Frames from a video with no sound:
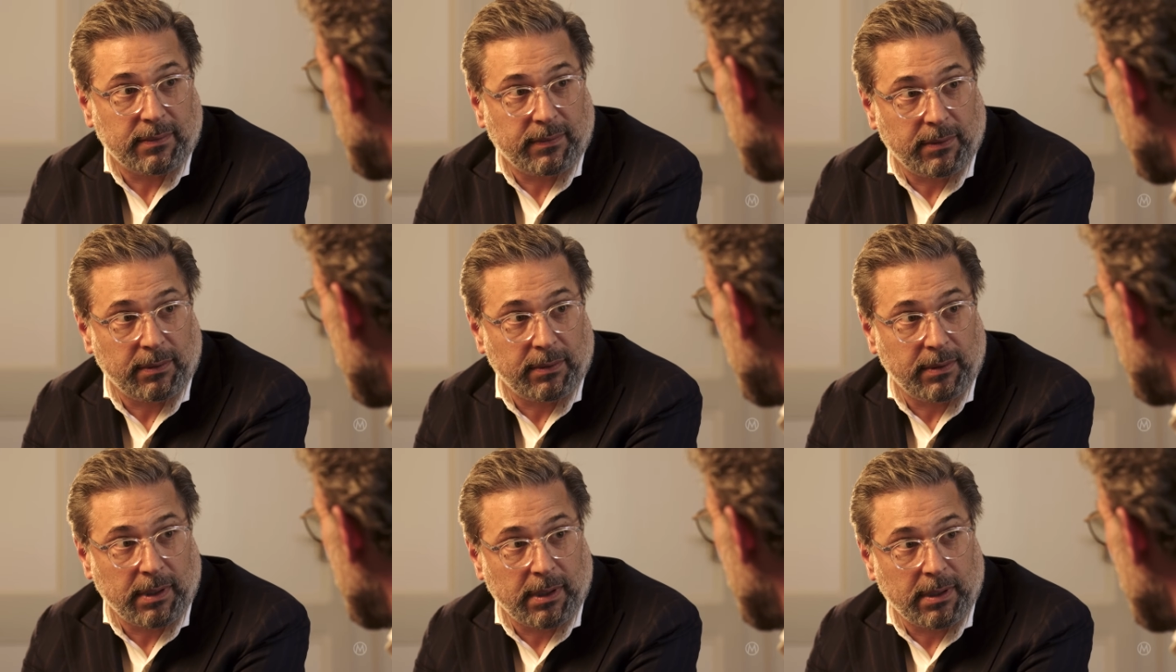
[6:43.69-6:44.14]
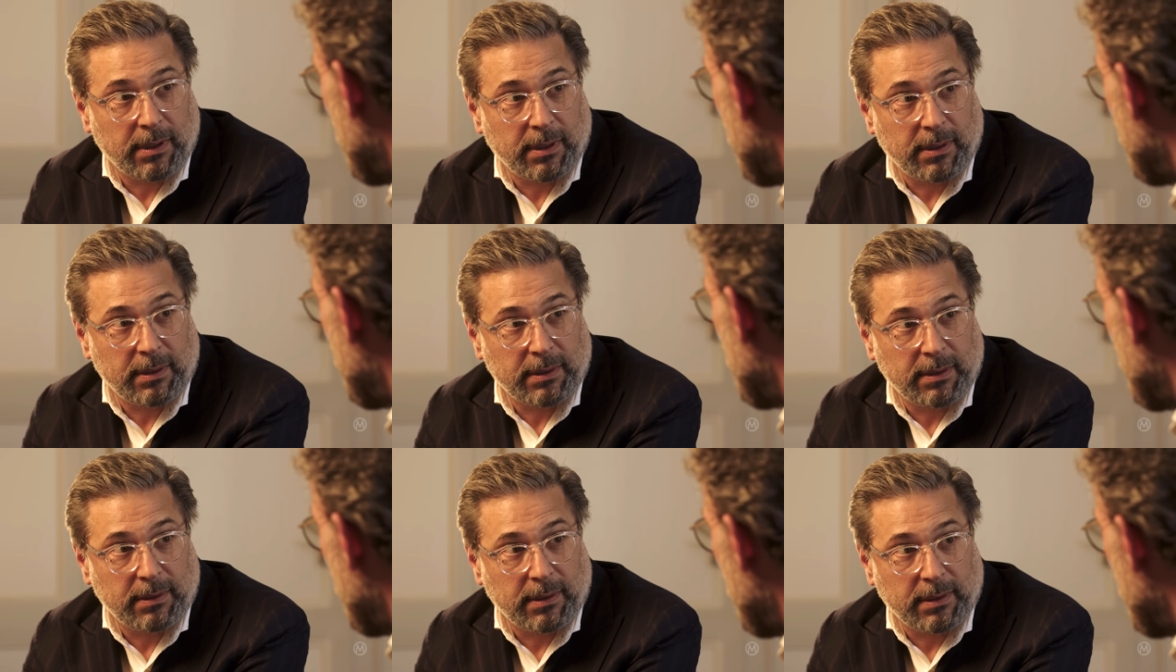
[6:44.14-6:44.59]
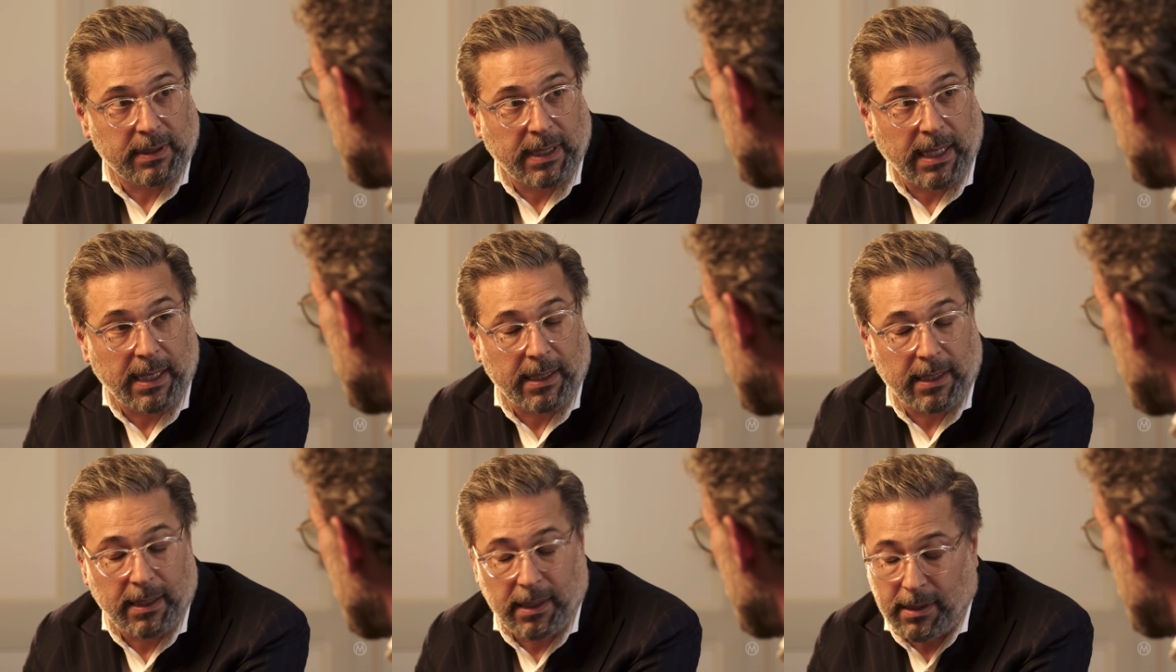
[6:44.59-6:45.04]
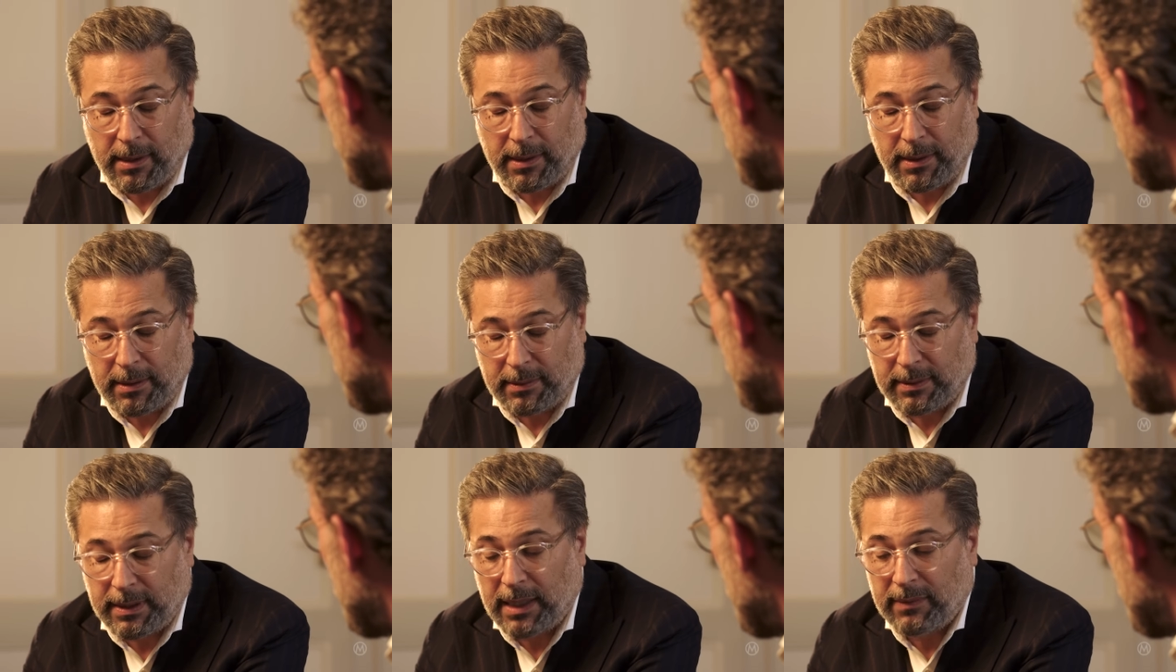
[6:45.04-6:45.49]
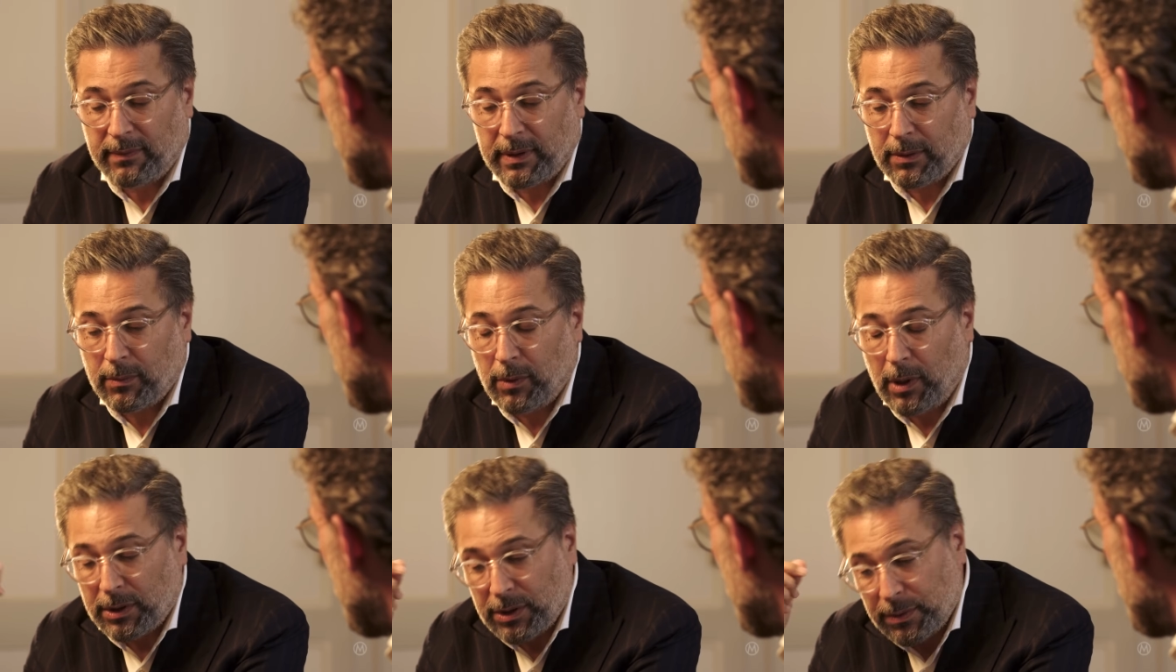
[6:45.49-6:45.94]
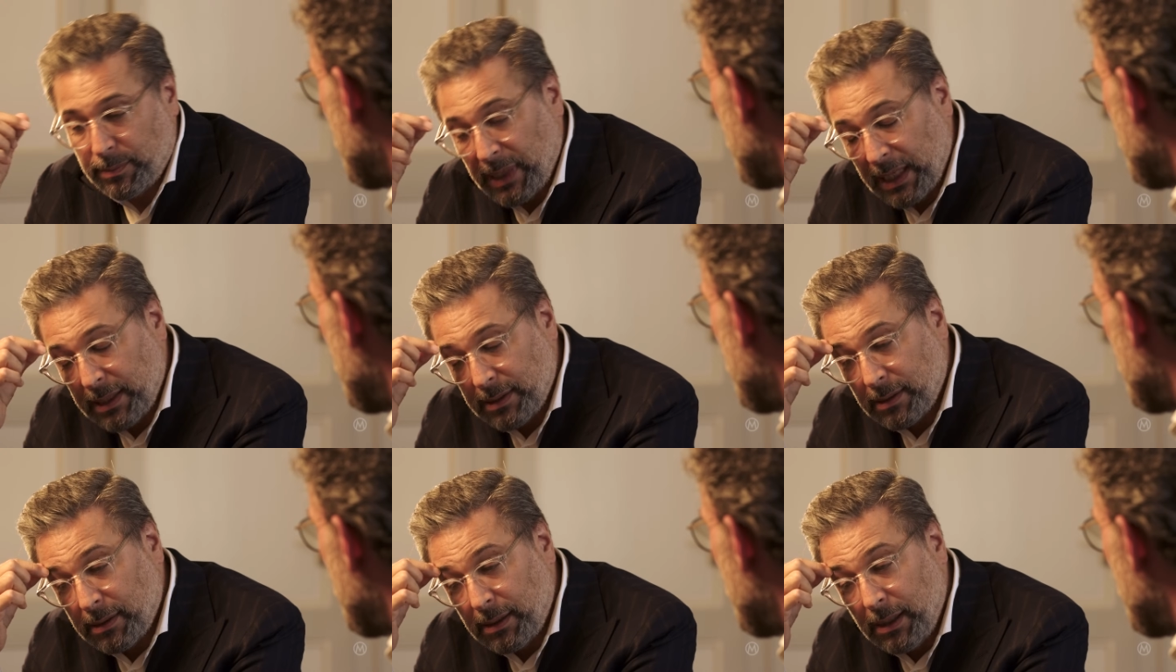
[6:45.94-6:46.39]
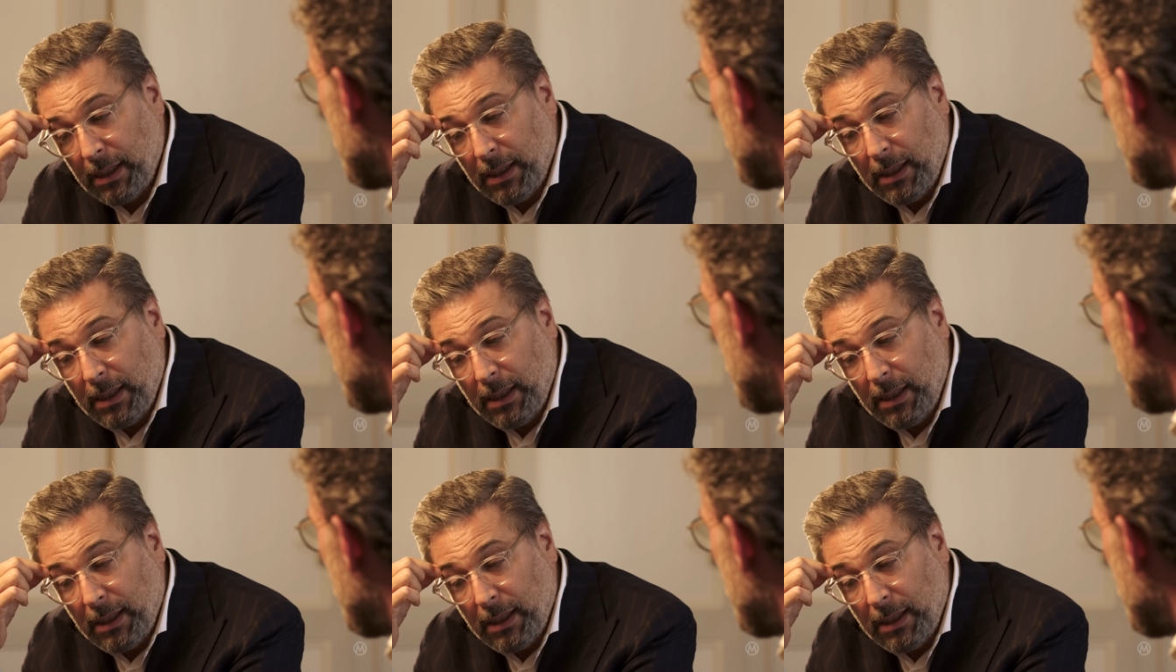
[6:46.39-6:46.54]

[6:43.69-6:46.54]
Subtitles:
through a diving watch bezel.